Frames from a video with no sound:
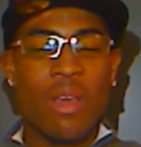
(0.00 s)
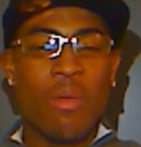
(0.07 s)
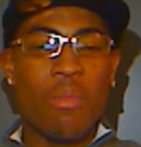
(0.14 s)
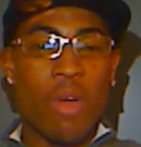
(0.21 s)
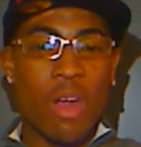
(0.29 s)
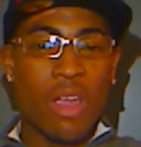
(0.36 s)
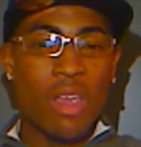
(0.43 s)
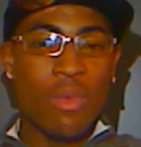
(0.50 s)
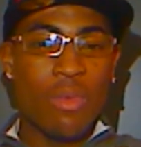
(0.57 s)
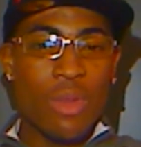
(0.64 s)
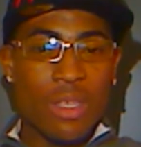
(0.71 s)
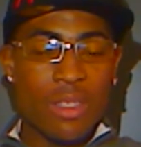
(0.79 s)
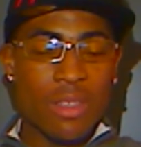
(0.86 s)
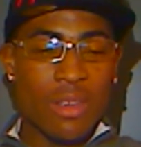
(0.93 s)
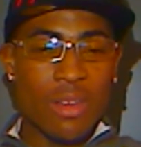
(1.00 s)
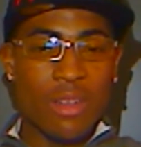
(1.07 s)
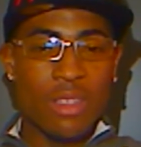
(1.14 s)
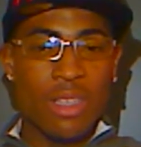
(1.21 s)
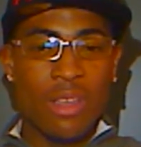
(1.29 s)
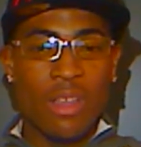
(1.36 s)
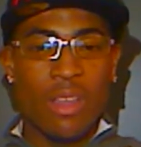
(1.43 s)
Market
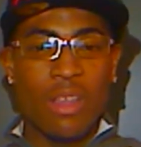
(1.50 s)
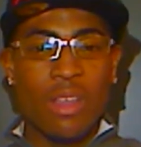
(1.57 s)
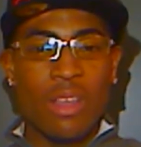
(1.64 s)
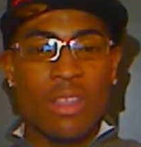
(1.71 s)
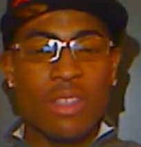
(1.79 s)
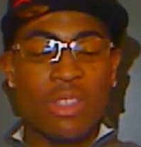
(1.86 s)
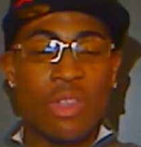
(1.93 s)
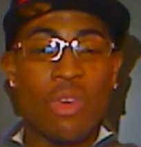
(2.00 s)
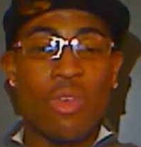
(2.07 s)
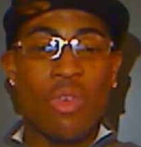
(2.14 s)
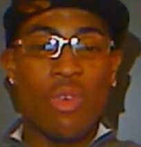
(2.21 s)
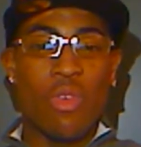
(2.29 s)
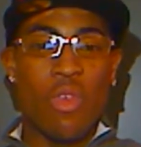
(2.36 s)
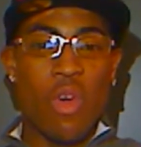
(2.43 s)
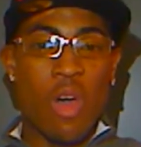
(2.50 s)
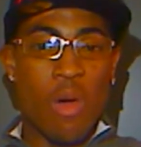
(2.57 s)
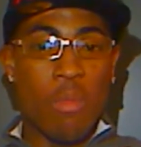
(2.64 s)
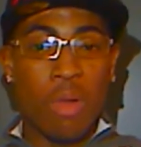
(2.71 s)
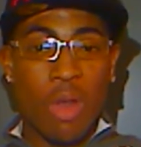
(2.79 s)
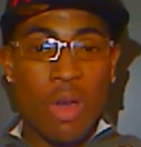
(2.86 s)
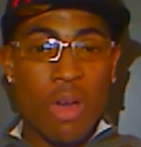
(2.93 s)
research. So a
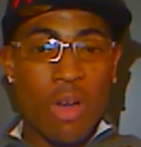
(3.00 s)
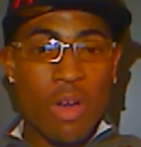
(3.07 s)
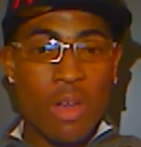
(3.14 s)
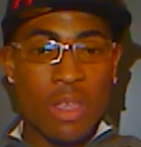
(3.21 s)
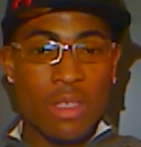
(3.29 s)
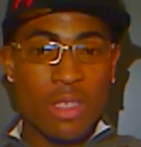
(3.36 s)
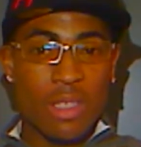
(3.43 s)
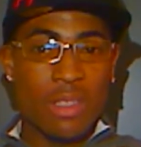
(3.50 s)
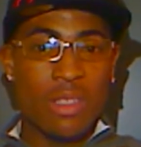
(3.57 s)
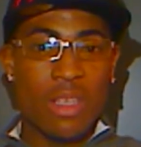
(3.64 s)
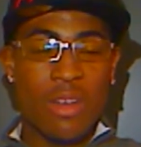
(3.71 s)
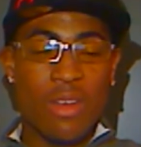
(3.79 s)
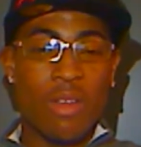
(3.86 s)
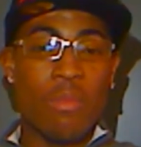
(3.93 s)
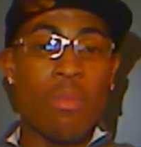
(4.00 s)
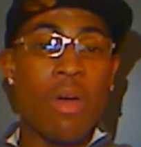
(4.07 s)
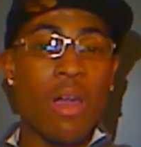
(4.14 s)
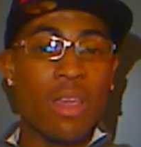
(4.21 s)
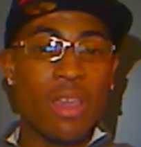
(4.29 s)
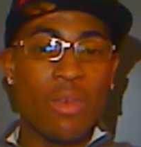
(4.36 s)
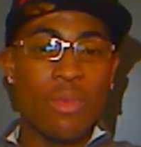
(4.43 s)
blog is considered a
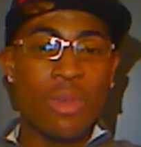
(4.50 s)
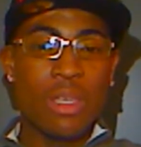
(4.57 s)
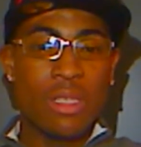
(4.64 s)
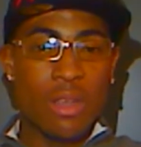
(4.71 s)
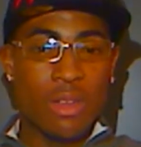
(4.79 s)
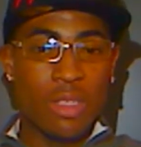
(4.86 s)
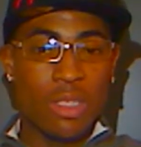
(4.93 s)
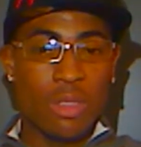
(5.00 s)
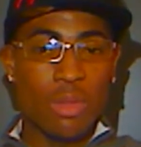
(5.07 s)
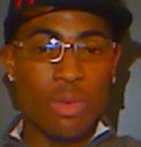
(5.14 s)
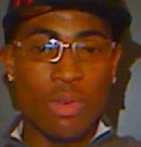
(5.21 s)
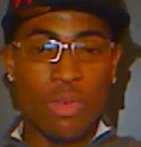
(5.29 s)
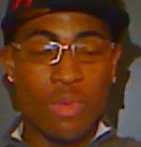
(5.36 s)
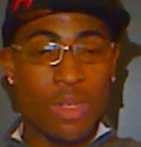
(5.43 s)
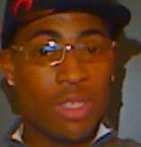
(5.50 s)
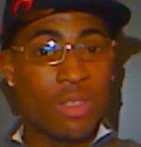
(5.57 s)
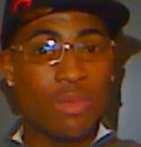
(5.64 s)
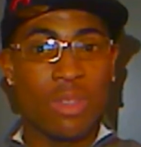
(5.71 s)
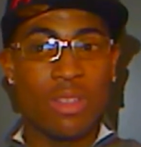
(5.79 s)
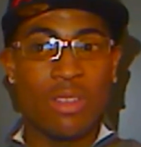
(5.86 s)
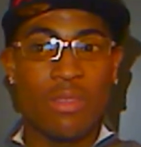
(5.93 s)
market research tool, which is
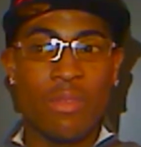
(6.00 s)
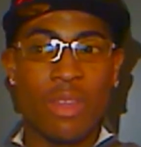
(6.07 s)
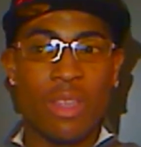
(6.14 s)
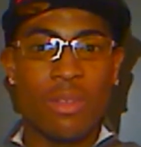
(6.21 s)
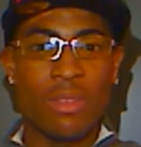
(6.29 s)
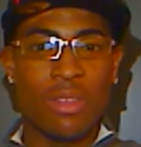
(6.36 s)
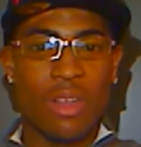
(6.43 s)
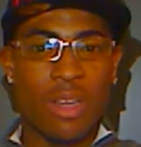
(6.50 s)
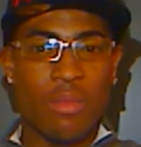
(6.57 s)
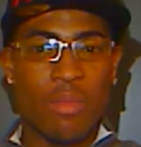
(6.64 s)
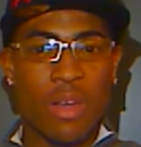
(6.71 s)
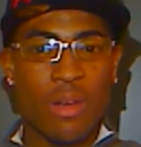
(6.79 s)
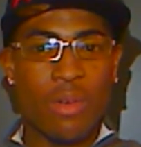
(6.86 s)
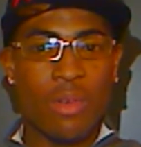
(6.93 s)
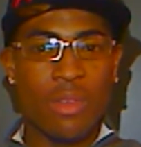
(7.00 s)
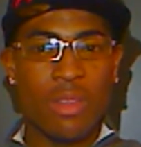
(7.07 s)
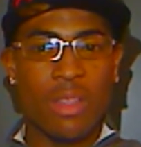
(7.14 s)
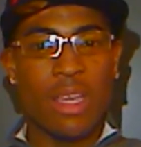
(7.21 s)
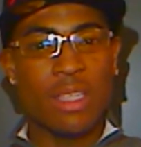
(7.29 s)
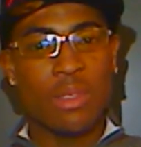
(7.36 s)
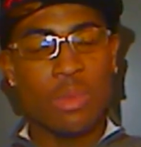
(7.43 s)
what this video is all about. And
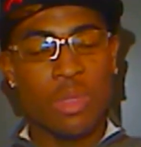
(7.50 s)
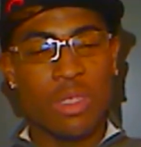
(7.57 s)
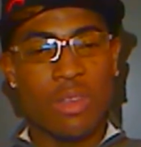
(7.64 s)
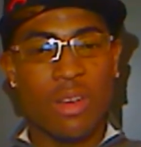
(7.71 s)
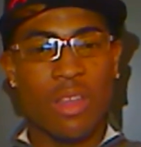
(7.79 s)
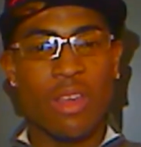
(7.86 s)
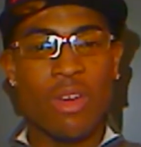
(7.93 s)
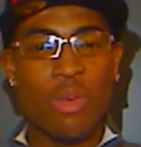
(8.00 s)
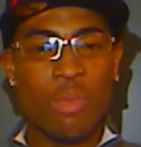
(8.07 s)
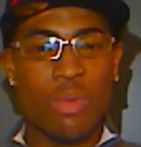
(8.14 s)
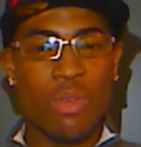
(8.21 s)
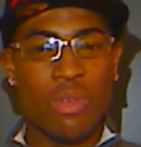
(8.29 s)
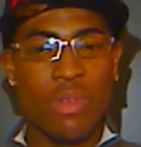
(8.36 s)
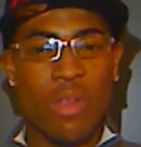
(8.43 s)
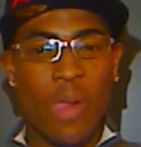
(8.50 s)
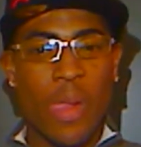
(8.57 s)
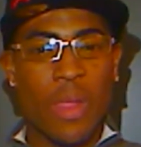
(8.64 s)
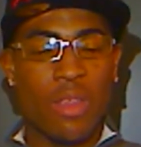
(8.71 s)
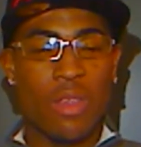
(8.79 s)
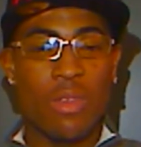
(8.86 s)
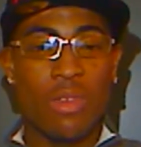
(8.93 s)
that's what's going to help you.
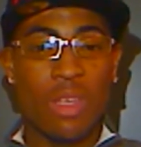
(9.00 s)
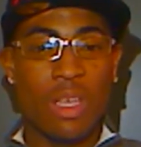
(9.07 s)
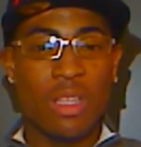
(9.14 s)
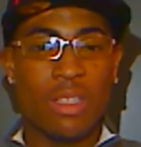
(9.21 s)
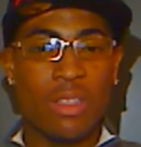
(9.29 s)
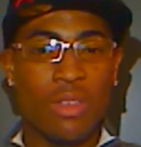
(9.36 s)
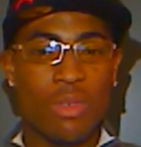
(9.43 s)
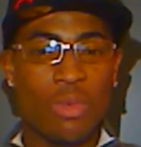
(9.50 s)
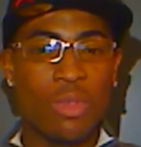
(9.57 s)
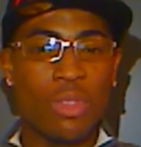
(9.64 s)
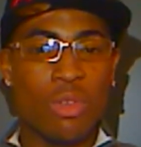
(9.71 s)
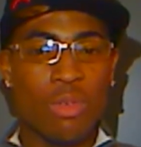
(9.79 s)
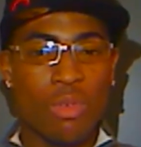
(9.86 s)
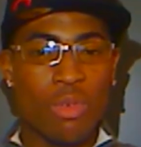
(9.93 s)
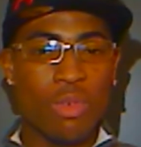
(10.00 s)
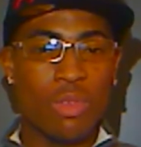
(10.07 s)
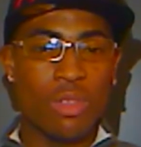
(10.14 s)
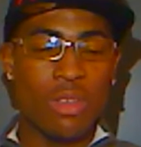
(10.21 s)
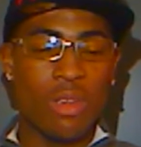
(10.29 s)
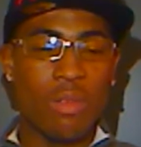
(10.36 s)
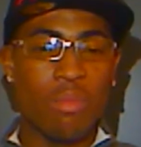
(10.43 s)
You need to use tools
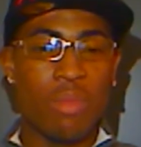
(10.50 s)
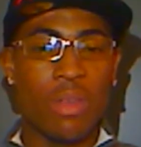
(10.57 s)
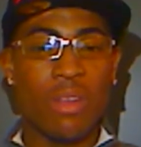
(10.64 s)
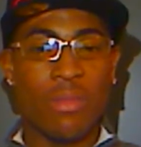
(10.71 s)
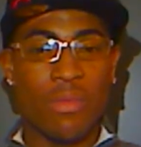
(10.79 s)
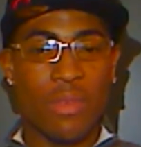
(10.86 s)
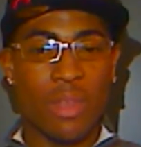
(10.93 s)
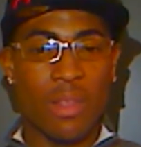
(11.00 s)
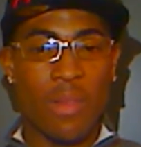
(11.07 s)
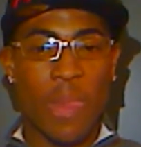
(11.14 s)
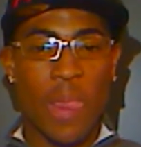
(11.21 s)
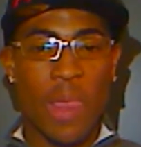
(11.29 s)
to your benefit.